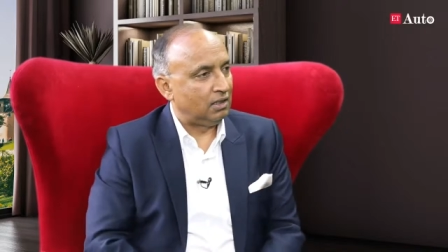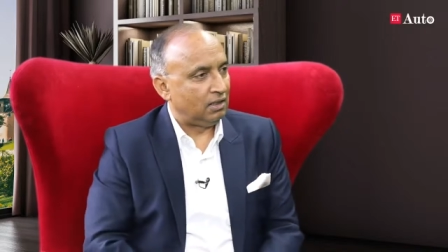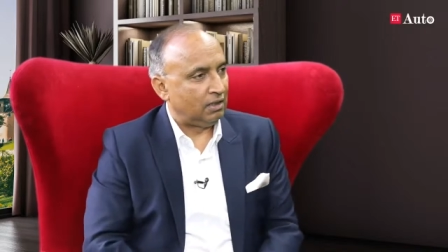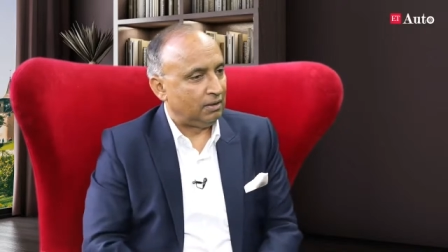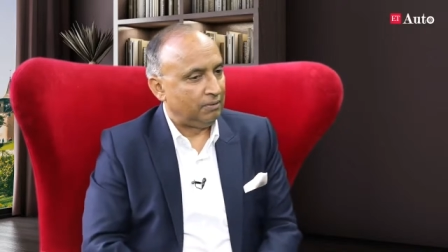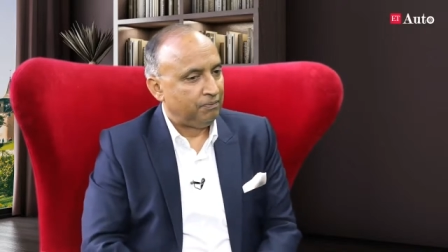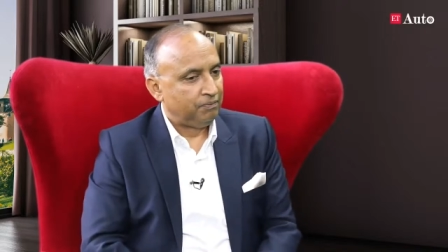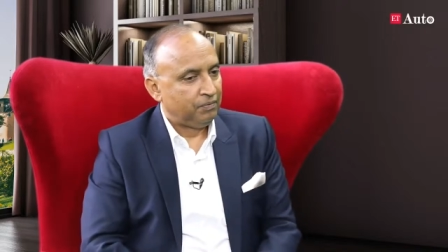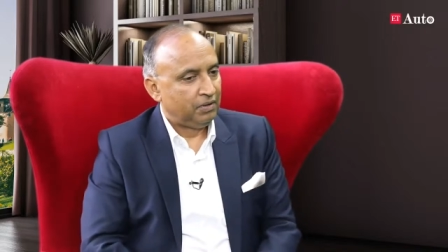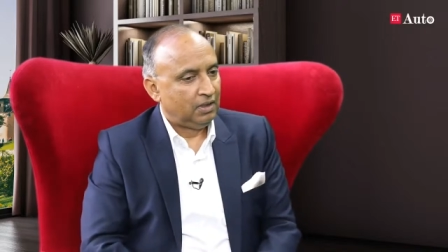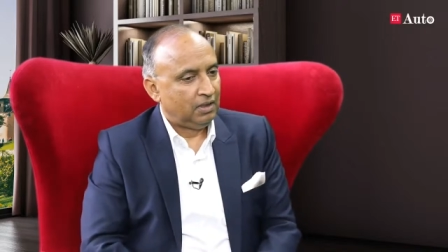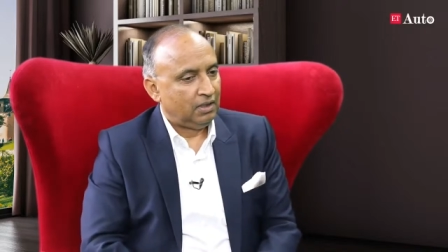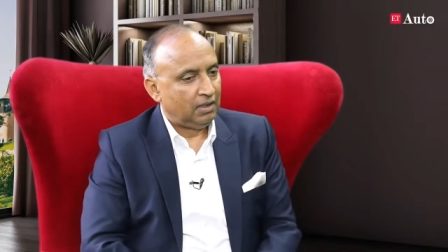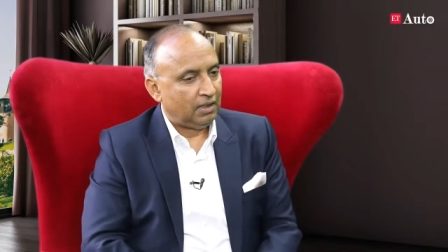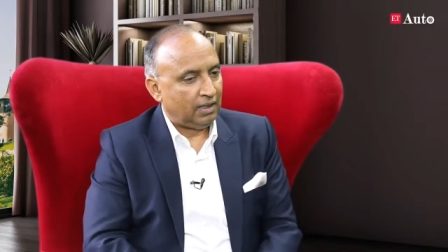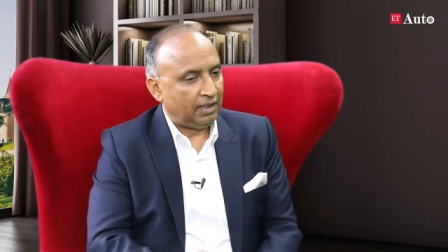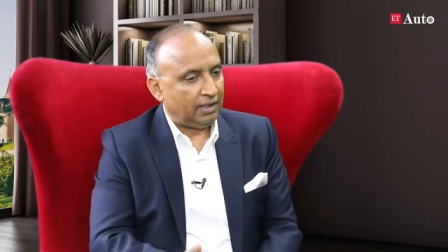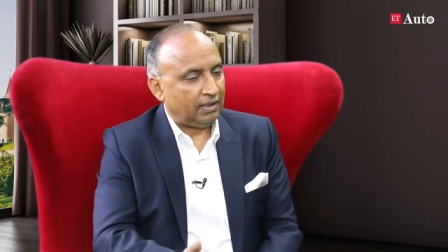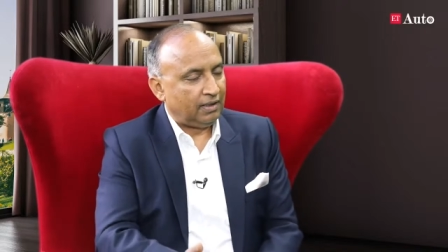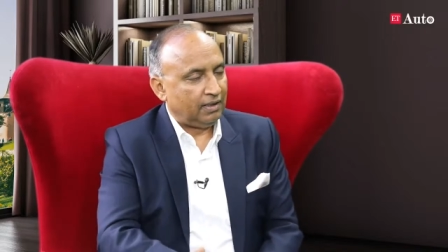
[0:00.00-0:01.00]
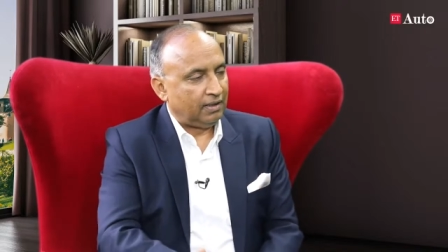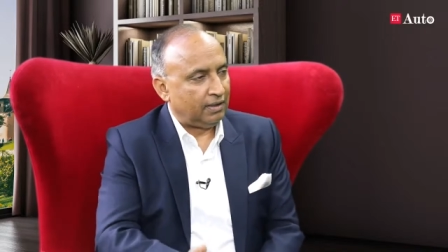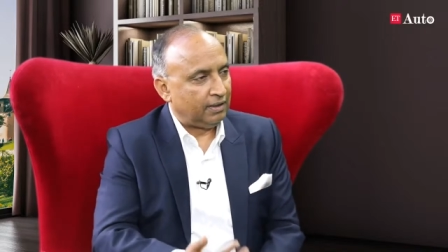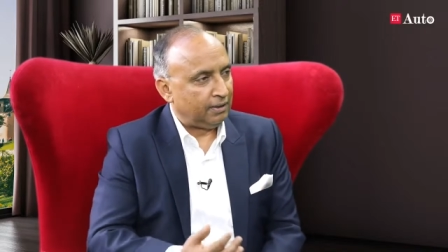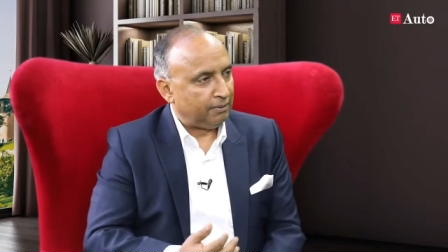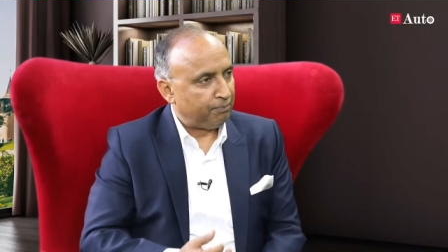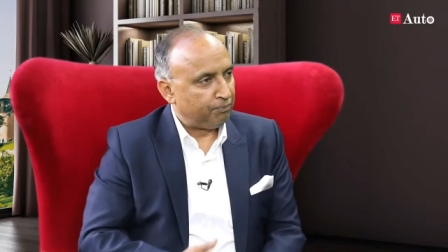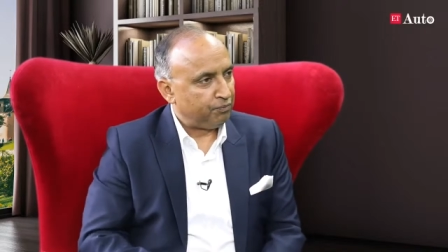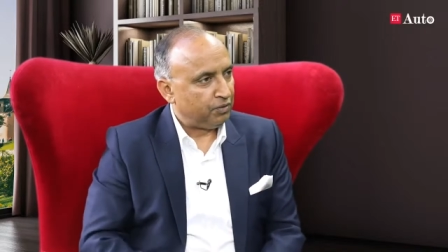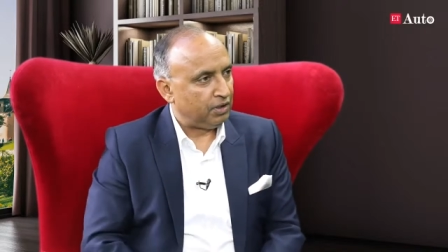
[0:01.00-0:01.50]

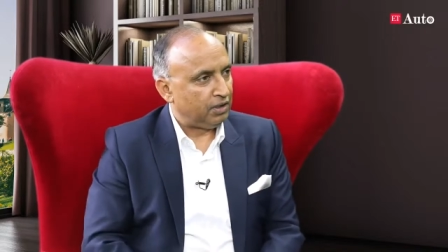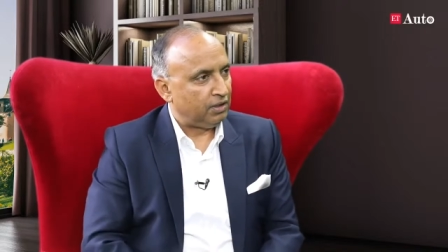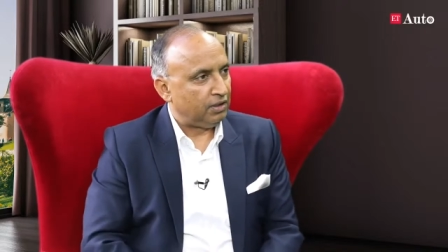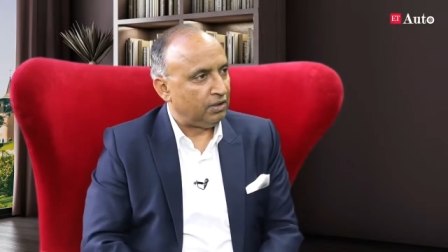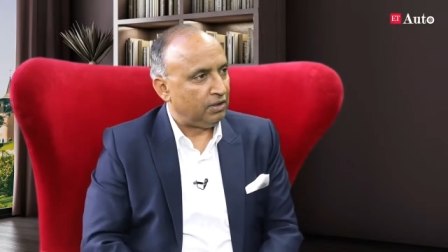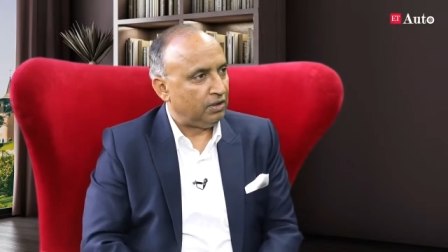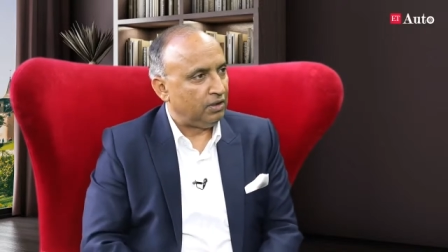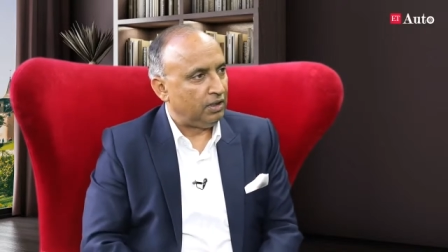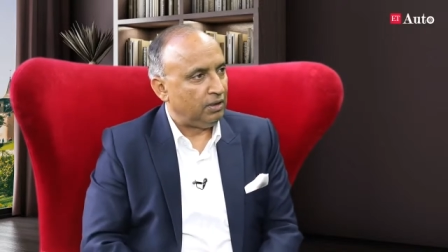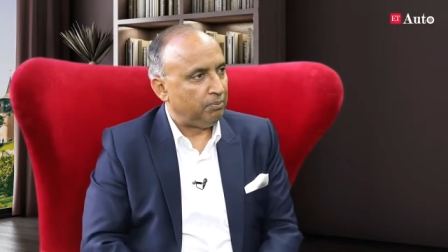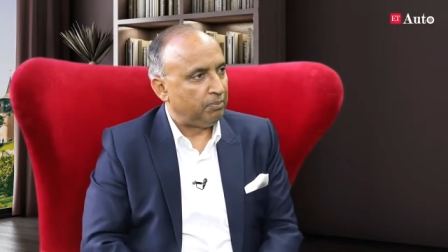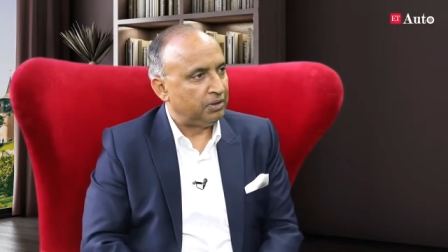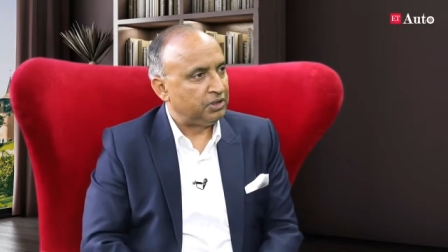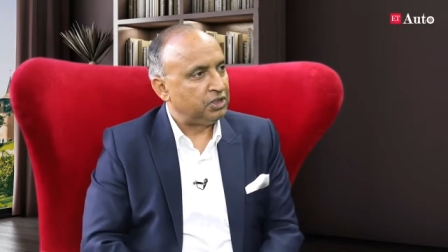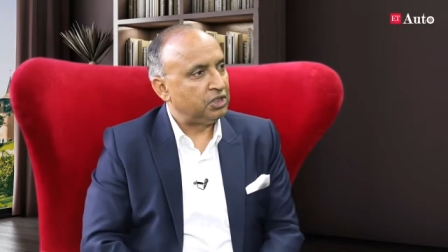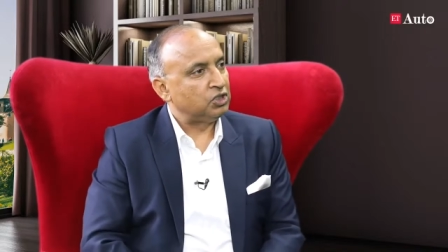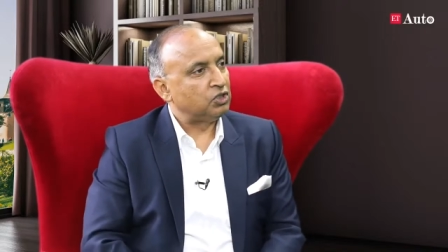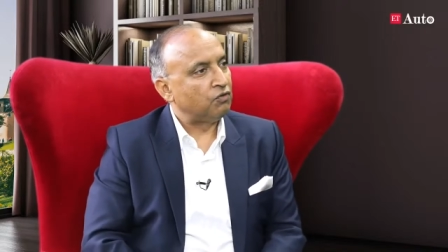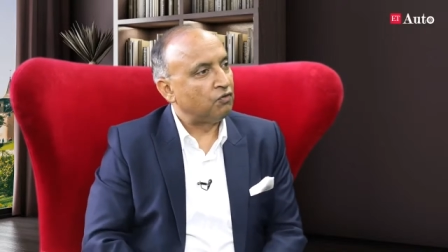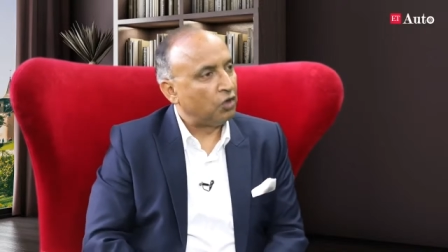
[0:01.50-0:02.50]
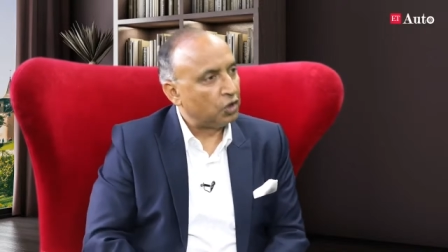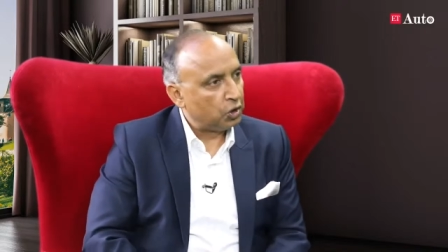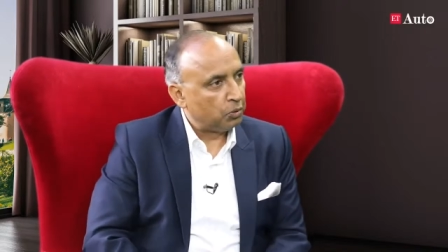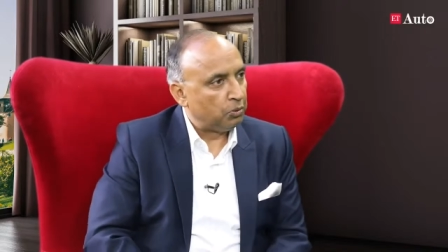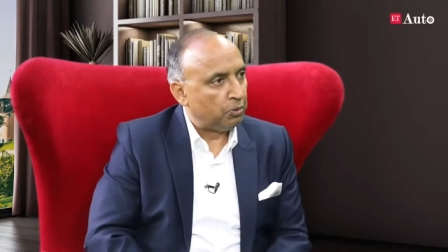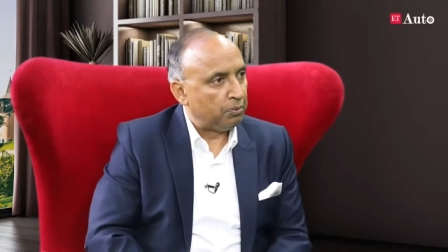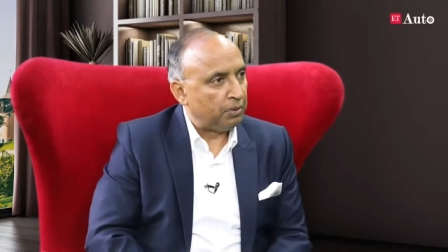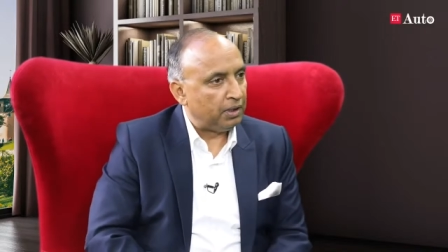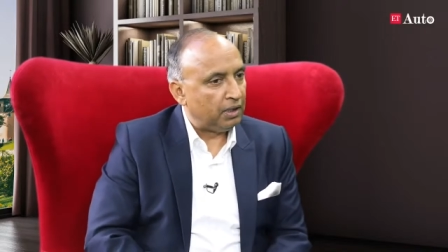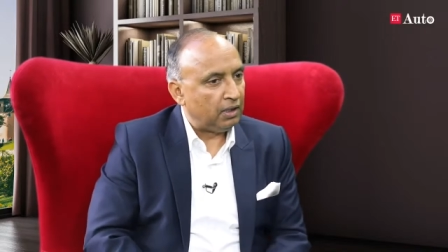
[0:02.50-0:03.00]
the purchase of
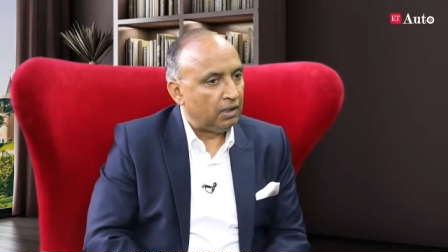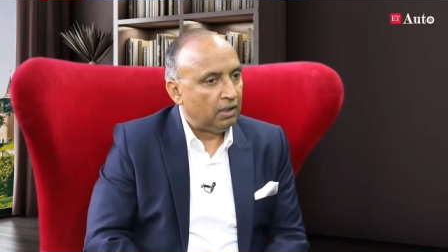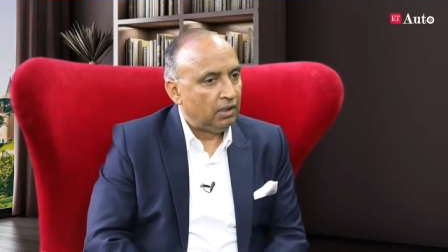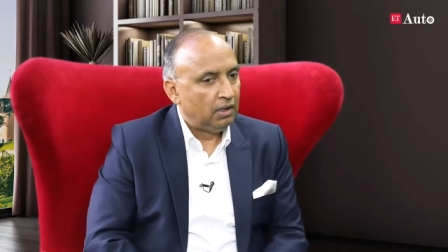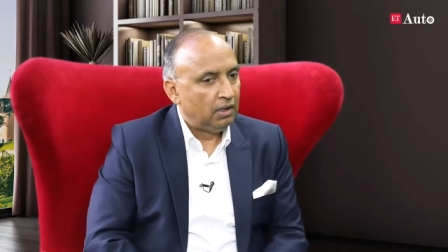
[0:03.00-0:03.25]
automobile.